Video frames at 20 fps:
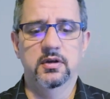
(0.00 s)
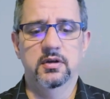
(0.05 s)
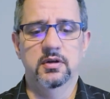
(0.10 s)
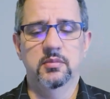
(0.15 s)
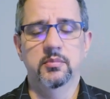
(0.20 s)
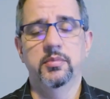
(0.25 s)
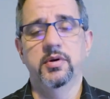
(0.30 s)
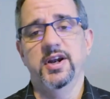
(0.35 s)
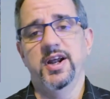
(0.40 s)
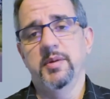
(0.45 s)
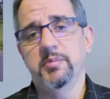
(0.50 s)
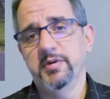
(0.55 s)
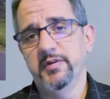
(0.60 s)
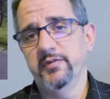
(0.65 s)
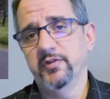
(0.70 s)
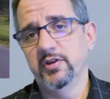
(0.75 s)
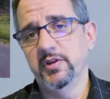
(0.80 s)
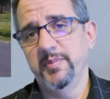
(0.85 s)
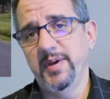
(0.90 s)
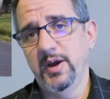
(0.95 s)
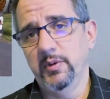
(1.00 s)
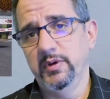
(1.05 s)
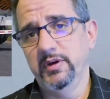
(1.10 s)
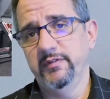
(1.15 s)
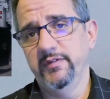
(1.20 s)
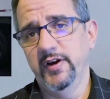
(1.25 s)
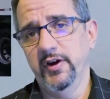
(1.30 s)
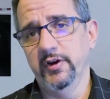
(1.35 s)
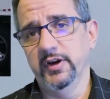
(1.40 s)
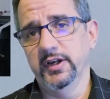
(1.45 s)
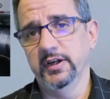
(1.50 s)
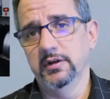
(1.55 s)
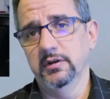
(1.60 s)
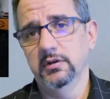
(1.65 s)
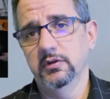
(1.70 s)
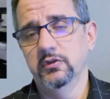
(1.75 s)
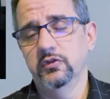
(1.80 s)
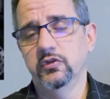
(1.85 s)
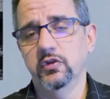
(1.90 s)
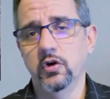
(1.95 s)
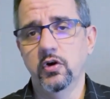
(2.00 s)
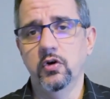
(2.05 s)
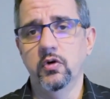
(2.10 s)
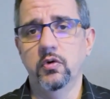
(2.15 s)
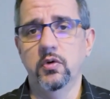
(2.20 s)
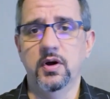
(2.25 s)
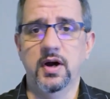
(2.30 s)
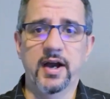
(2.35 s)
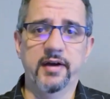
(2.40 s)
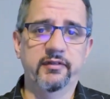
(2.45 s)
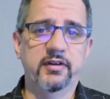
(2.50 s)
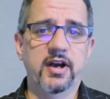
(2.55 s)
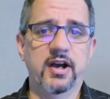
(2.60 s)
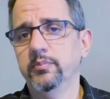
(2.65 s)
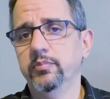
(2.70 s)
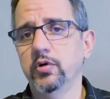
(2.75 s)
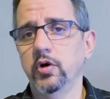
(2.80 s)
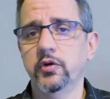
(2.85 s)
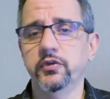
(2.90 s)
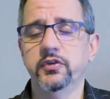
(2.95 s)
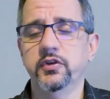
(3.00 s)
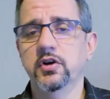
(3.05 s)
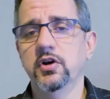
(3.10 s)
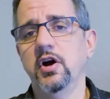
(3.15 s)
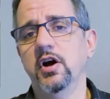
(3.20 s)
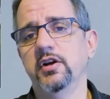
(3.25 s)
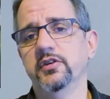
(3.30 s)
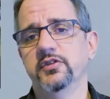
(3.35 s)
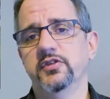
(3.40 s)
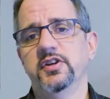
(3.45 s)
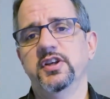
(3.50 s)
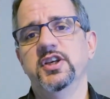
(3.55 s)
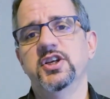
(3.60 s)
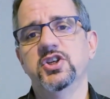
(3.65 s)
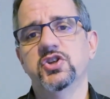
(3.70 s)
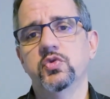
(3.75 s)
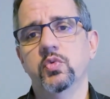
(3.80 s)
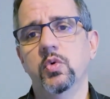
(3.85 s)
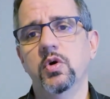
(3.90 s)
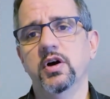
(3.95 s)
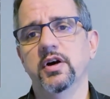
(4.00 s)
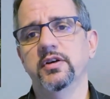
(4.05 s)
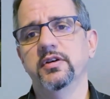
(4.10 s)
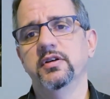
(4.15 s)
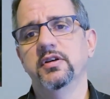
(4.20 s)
But I prefer the Batwing fairing. So I've got pros and cons to each one,